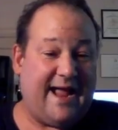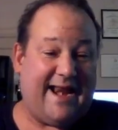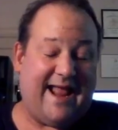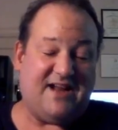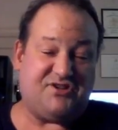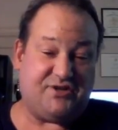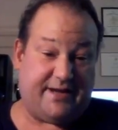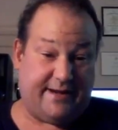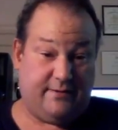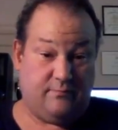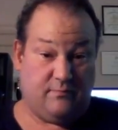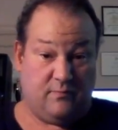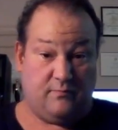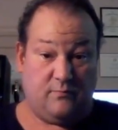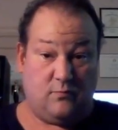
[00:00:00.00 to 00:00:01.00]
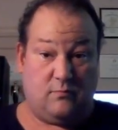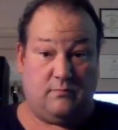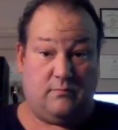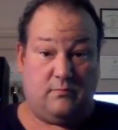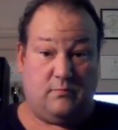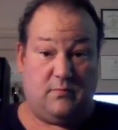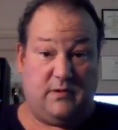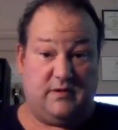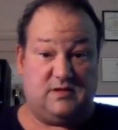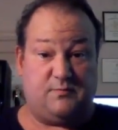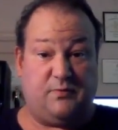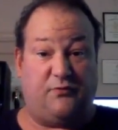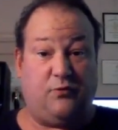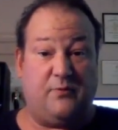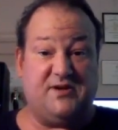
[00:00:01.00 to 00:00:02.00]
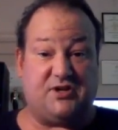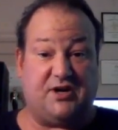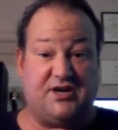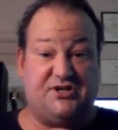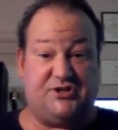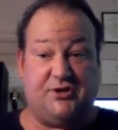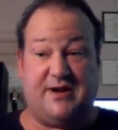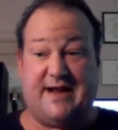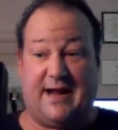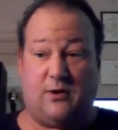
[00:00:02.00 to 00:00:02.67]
actually, it was before we started shooting.